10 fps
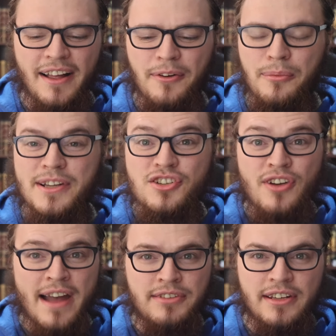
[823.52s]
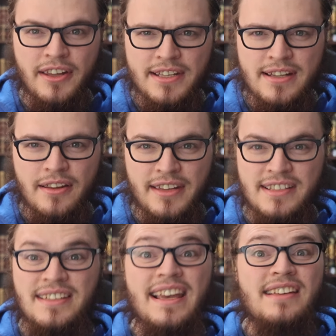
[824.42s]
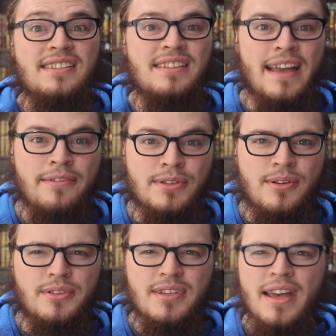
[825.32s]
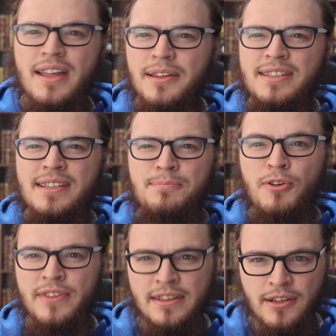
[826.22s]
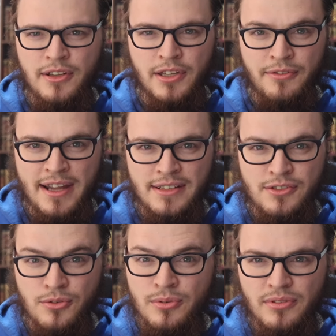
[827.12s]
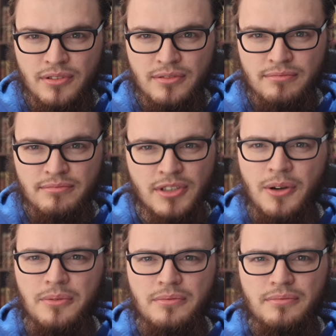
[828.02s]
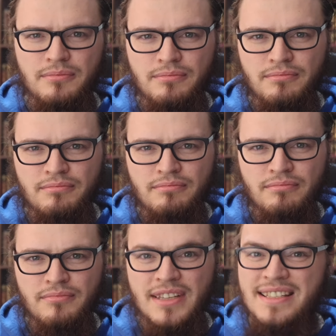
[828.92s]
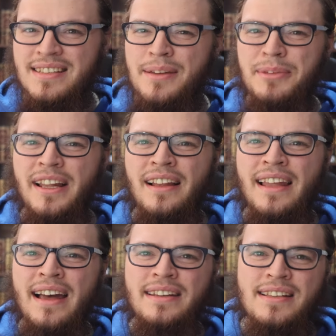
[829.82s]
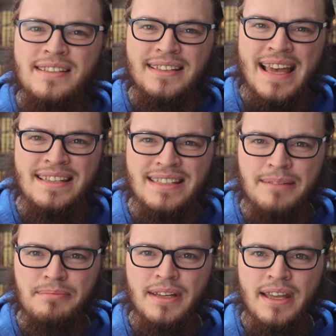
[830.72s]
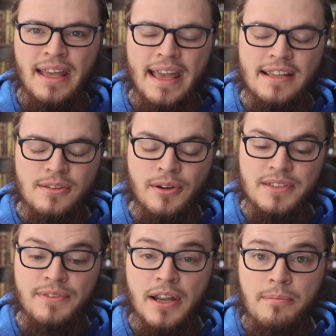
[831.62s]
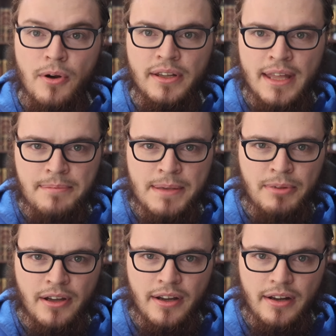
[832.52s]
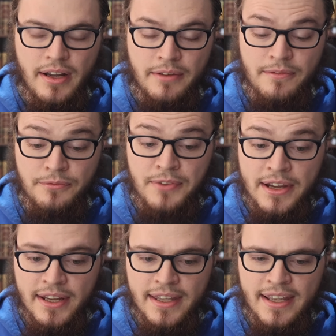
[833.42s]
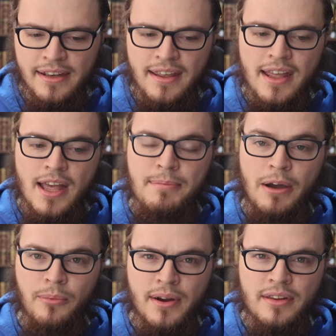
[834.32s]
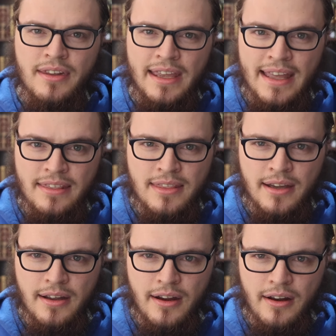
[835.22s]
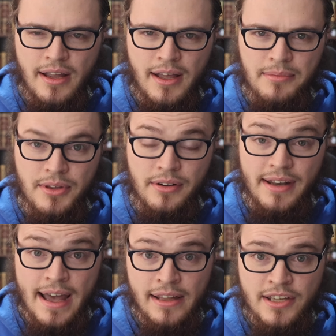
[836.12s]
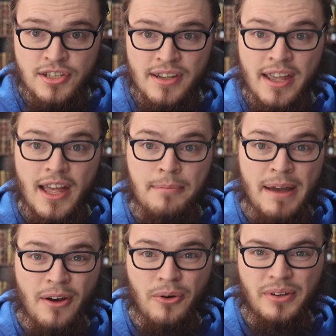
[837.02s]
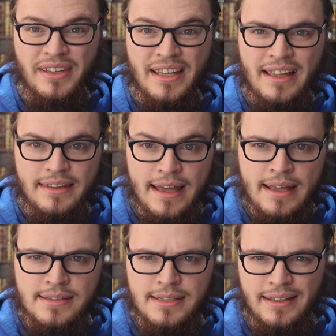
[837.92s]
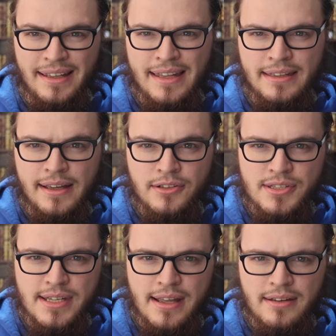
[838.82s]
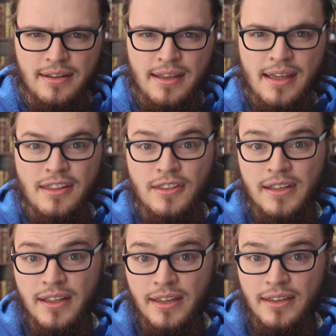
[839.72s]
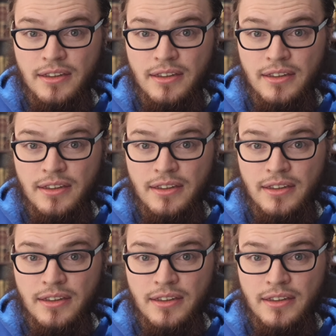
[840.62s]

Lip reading: witchcraft and all these other things? Yes, they have results. Does this prove that they're on the right truth? No. This is something that Allah does to test them. And so it's very important that people are very keen about whether they get their knowledge about the unseen, and that they understand the